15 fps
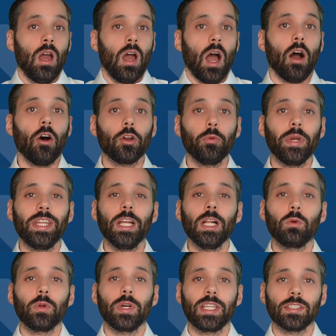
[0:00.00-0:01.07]
how do we
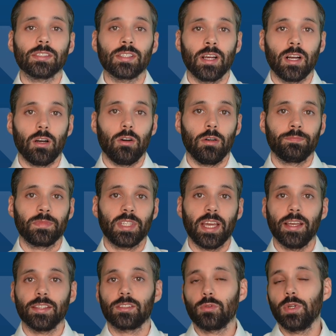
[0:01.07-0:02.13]
deal with this now
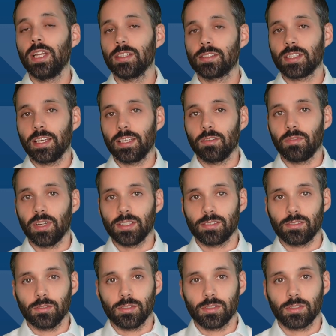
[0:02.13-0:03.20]
as real estate
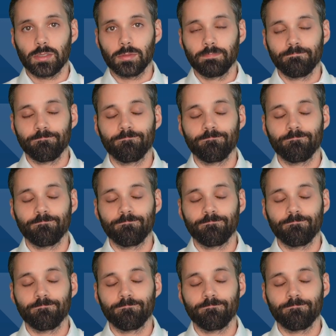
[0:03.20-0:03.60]
investors?